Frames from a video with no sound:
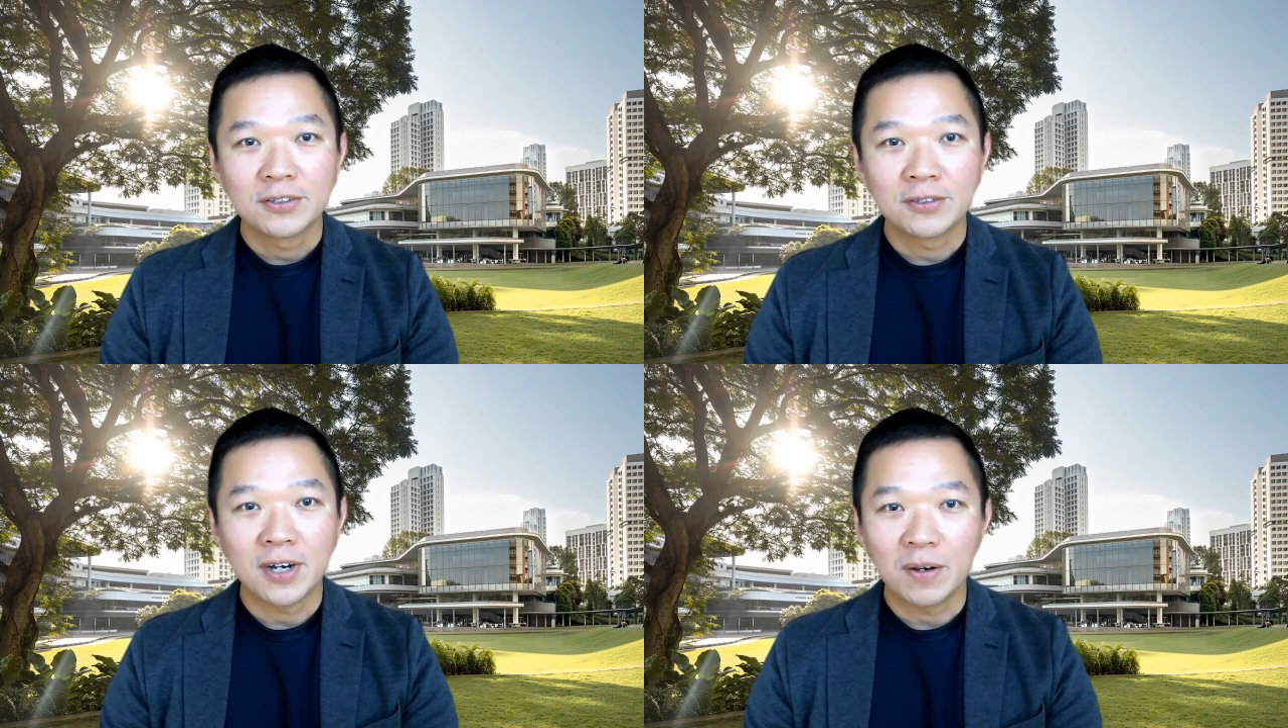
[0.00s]

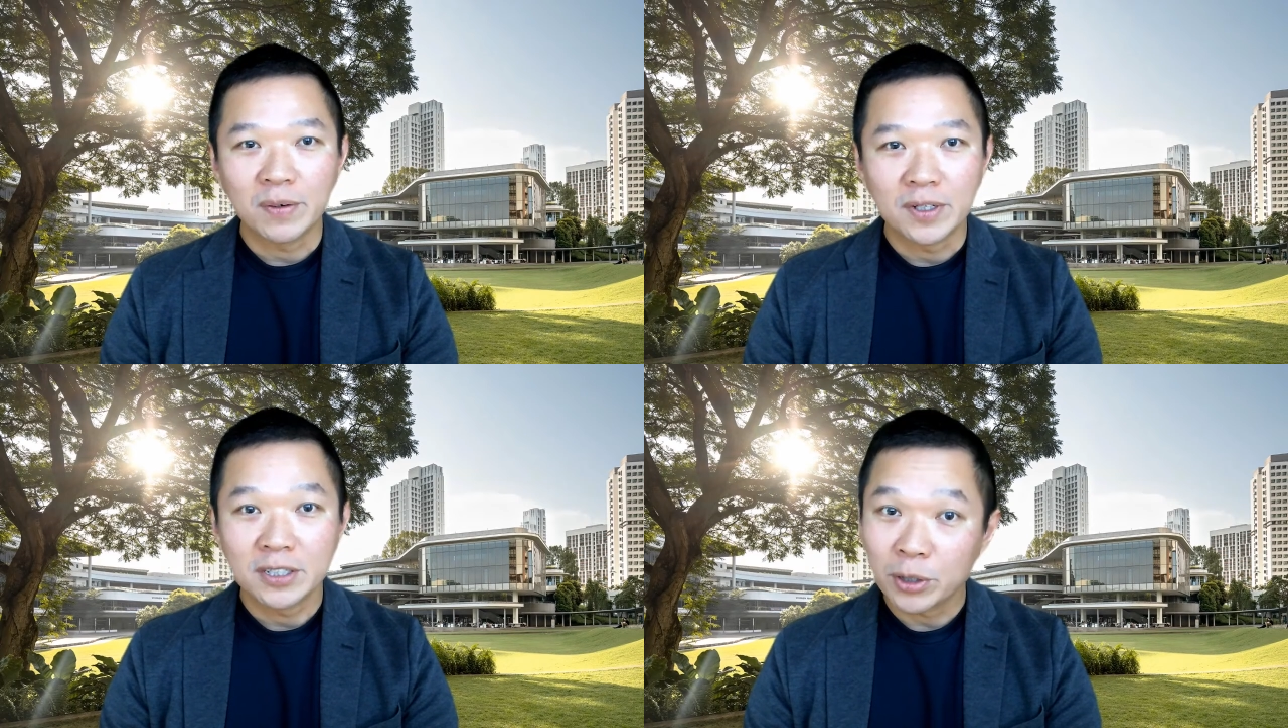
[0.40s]
to
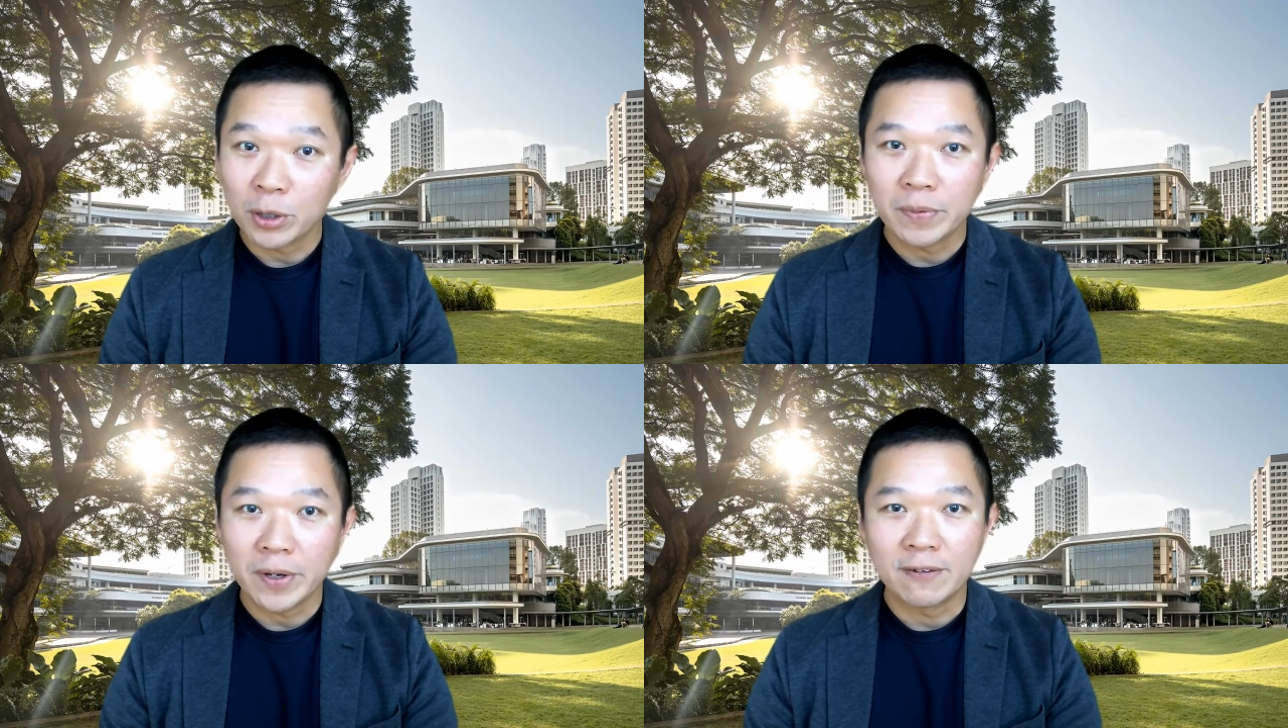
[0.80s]
our
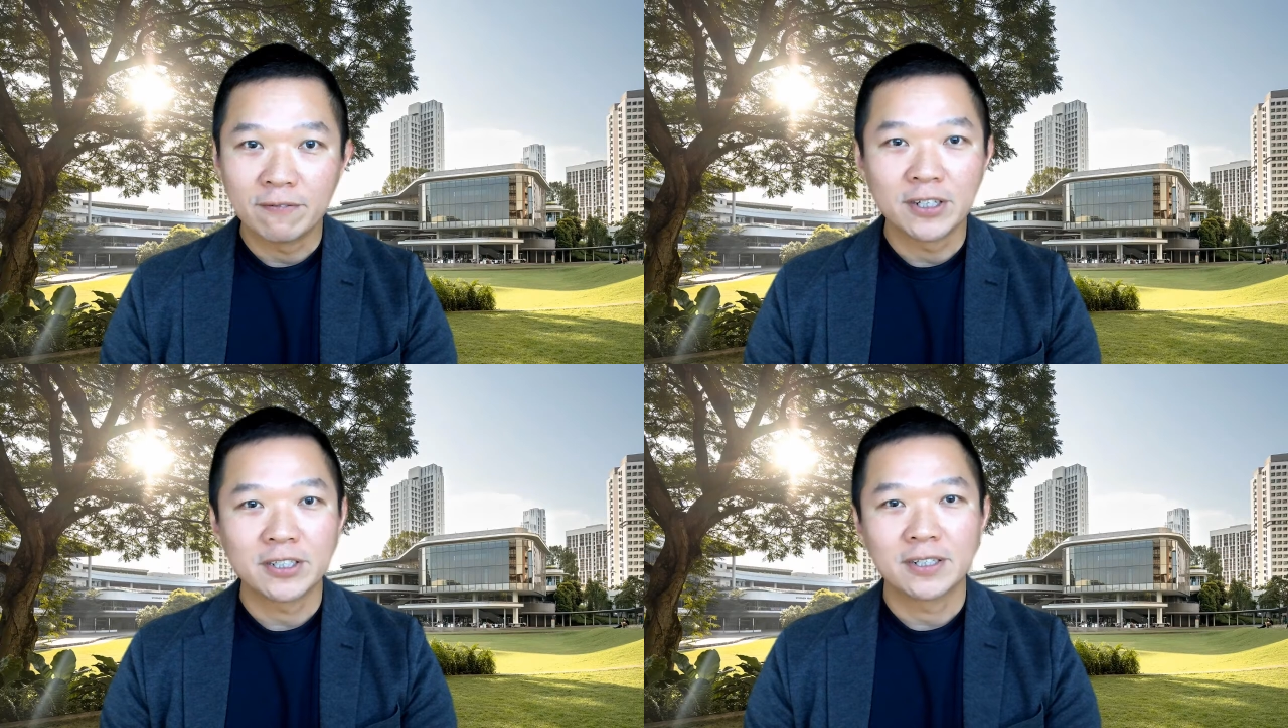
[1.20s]
scope and
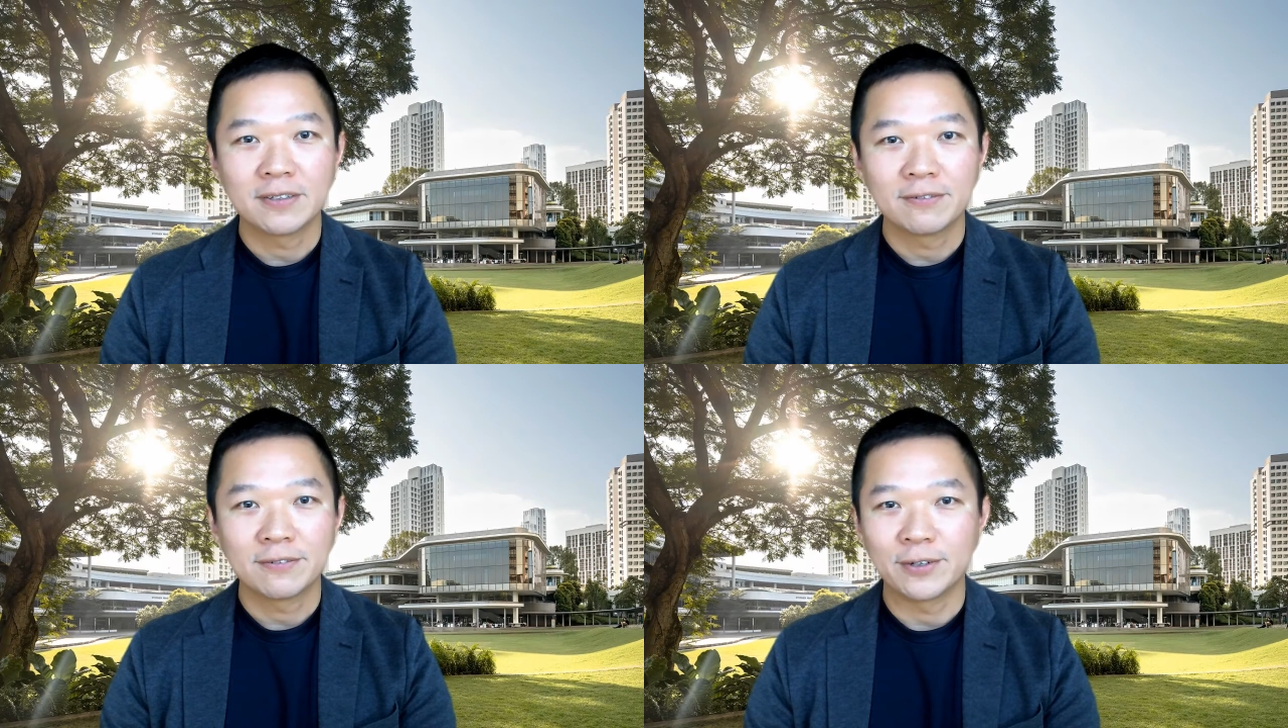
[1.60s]

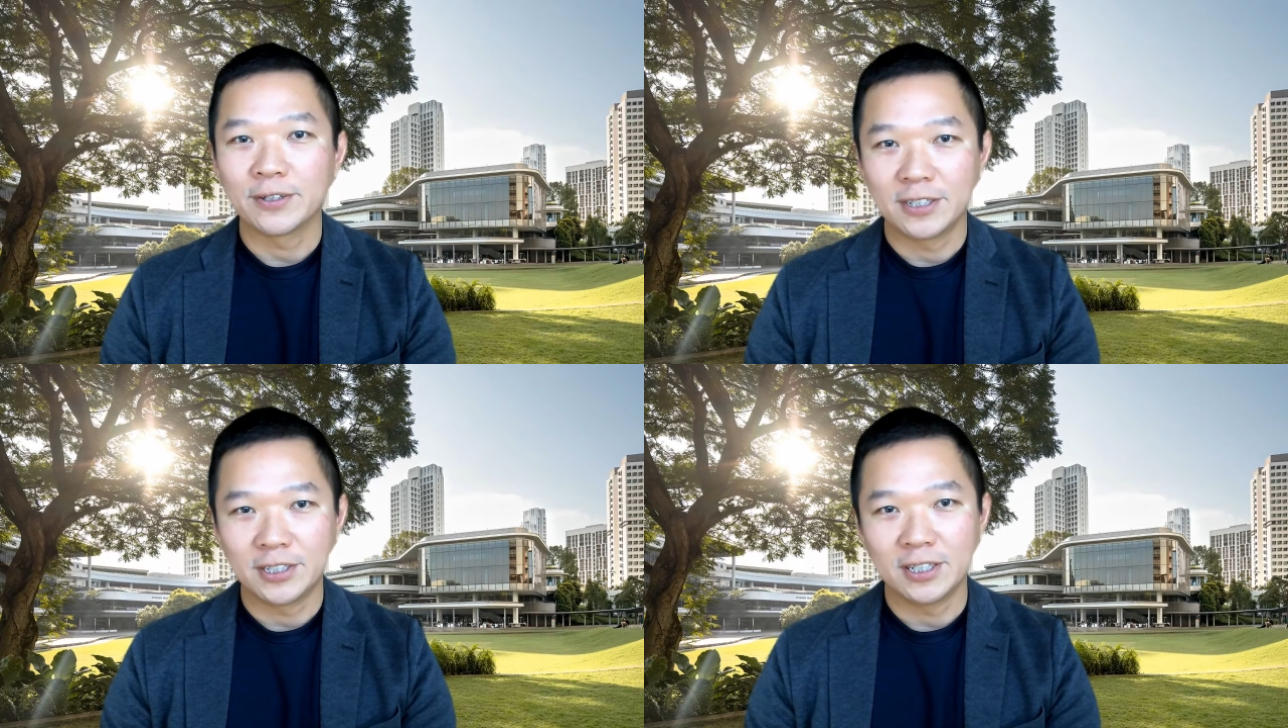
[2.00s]
vision
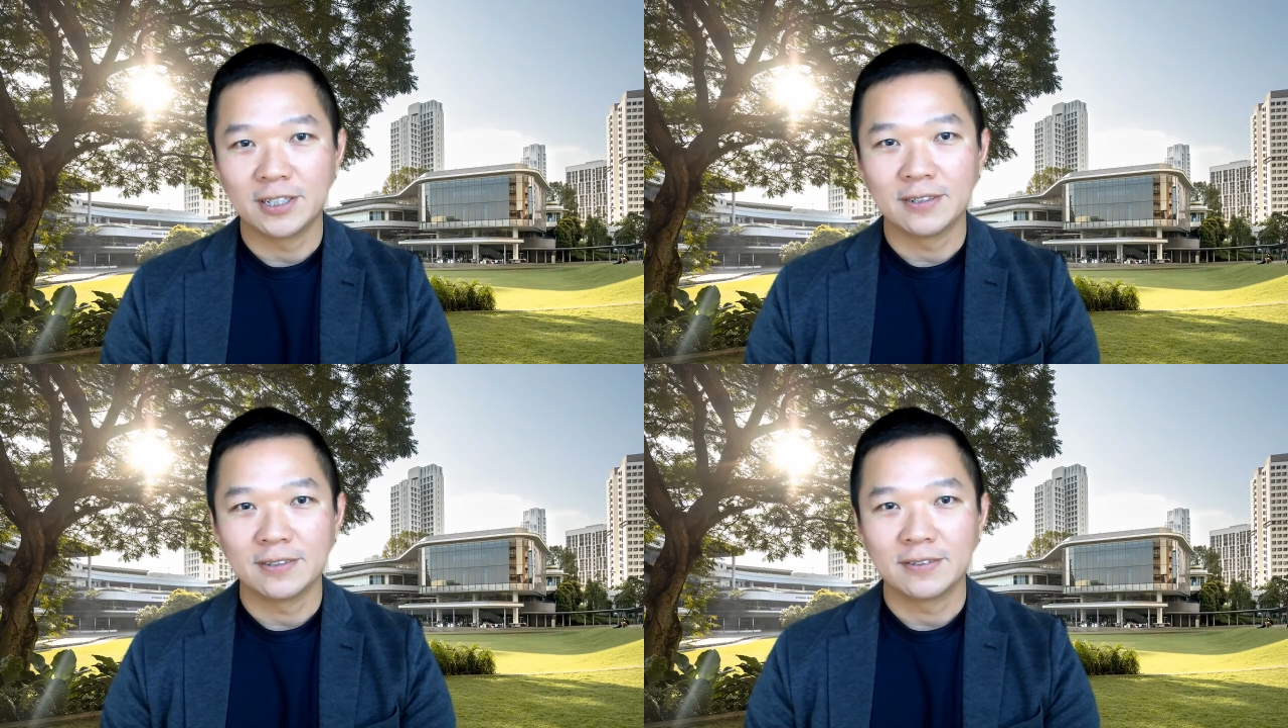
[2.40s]
for the
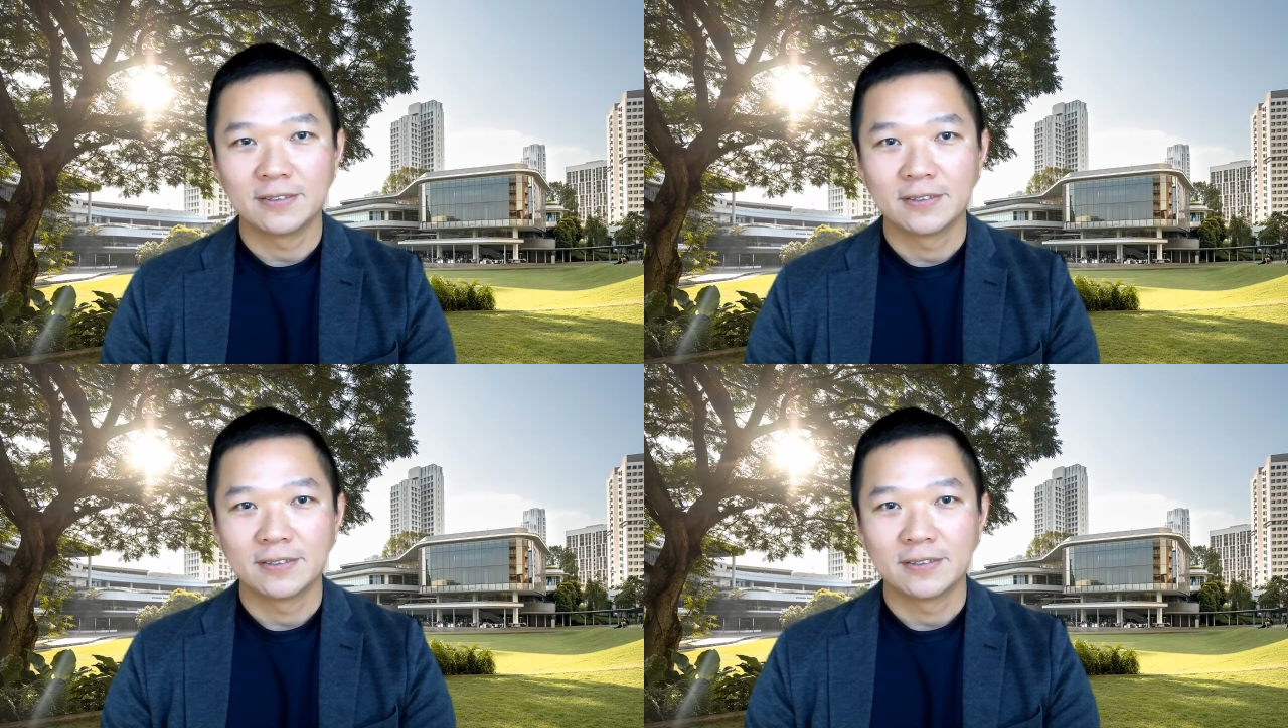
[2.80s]
journal.